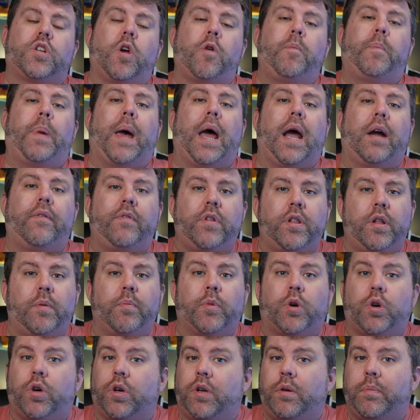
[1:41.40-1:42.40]
So pairing
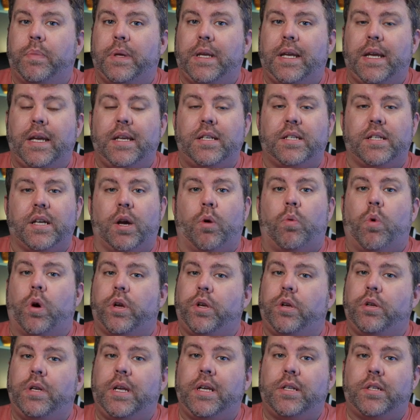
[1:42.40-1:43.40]
them couldn't be easier.
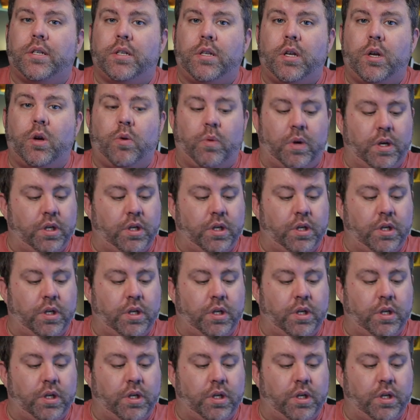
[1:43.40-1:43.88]
What you need to do